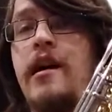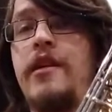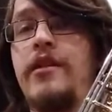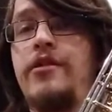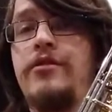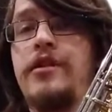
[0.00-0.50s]

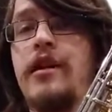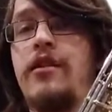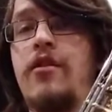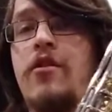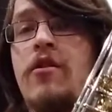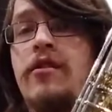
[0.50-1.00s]
And then you
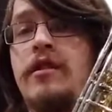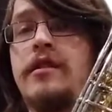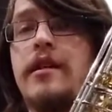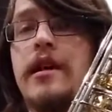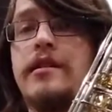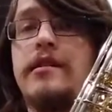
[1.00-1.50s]
set all
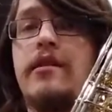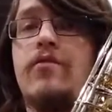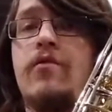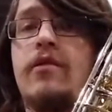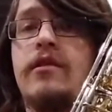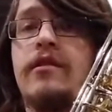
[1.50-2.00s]
these guys down.
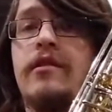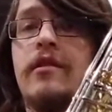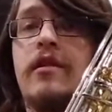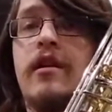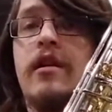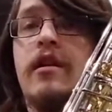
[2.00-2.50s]
1,
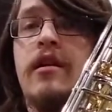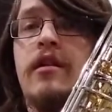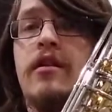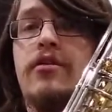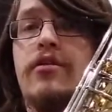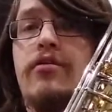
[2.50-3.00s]

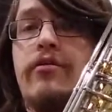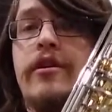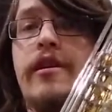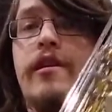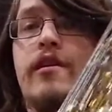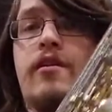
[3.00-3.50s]

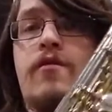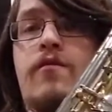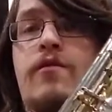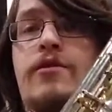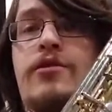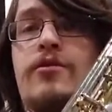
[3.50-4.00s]
3,
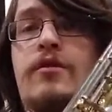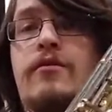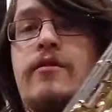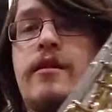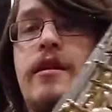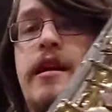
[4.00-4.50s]
1, 2,
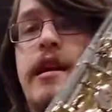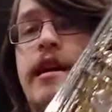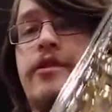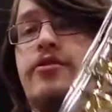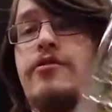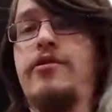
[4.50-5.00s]
3,
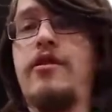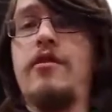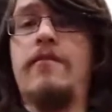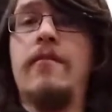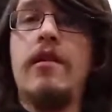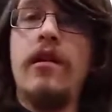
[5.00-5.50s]
and your
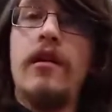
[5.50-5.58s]
thumb.